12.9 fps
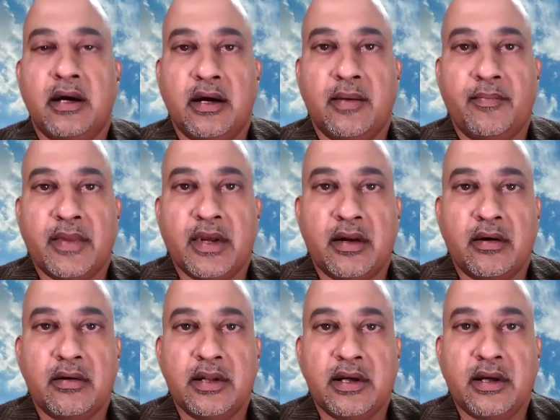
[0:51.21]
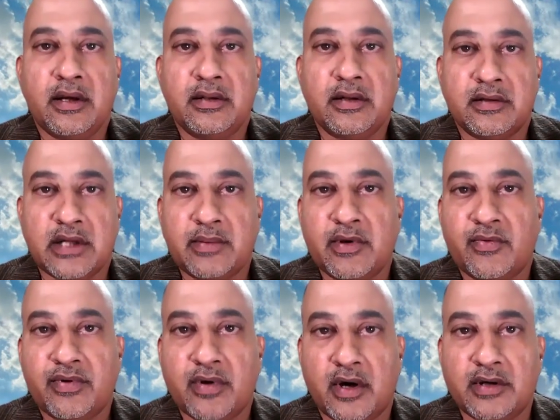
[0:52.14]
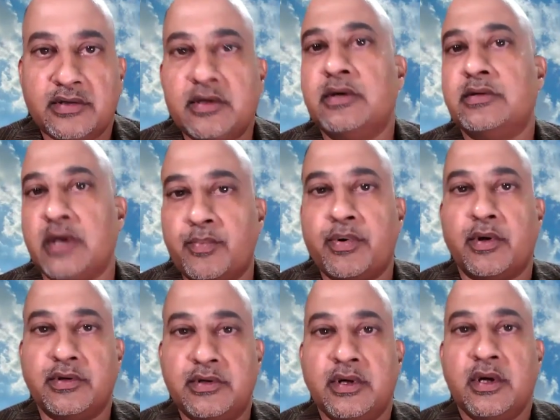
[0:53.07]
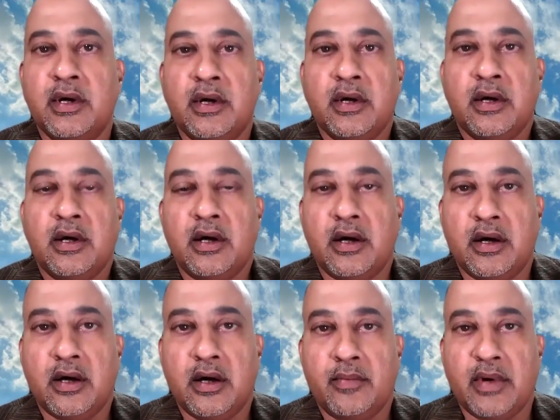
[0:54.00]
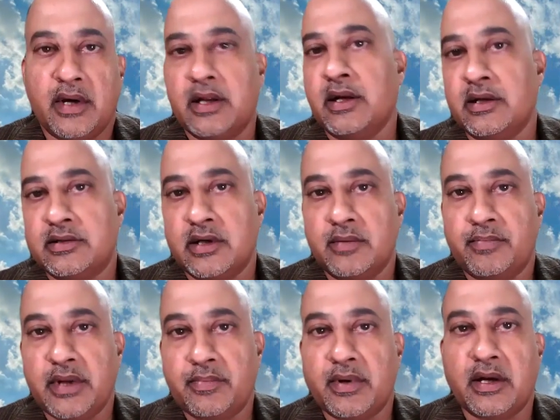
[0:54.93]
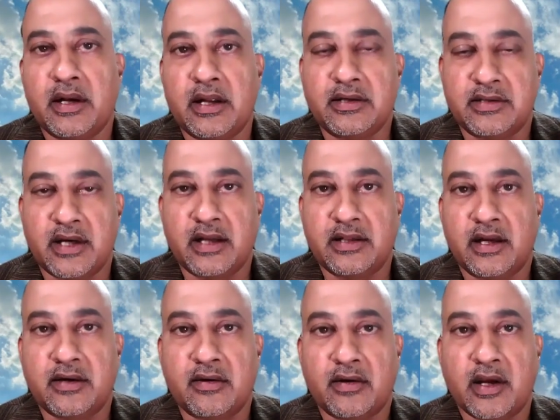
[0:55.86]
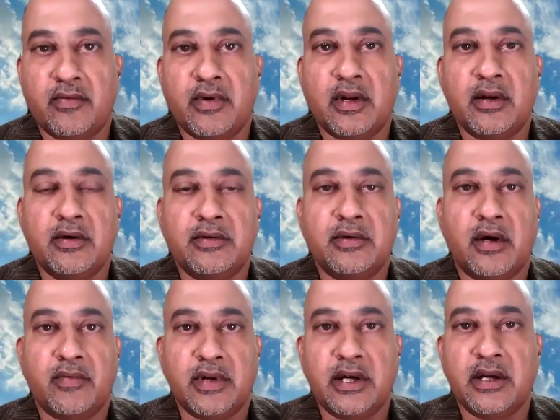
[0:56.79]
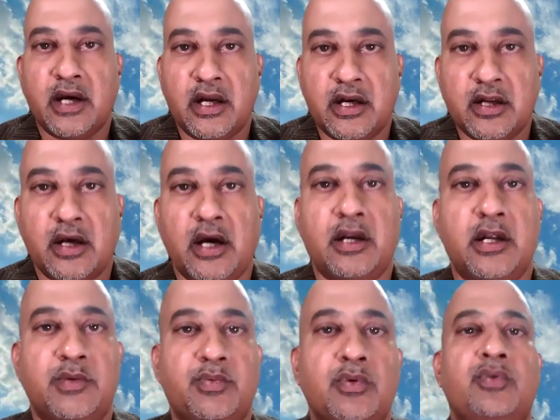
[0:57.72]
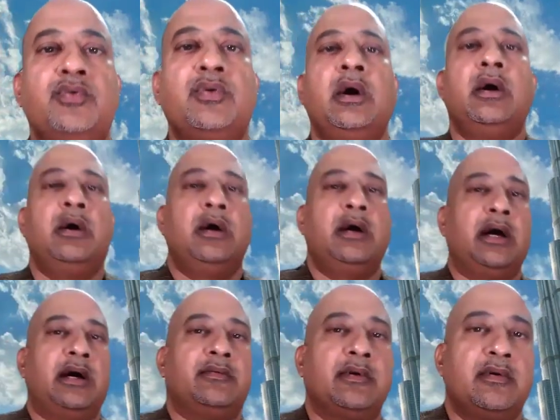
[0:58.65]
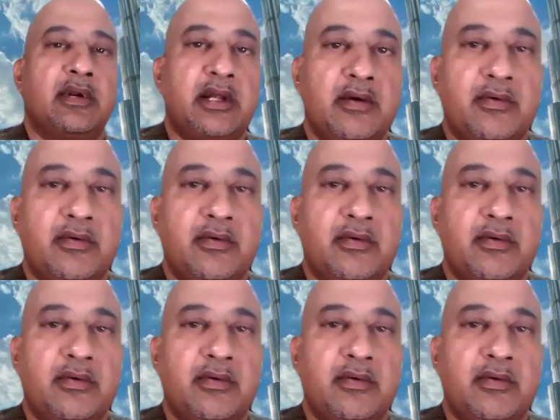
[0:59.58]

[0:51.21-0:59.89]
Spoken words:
the cyber fraudsters approach innocent people and say that, okay, we need your address proof, and we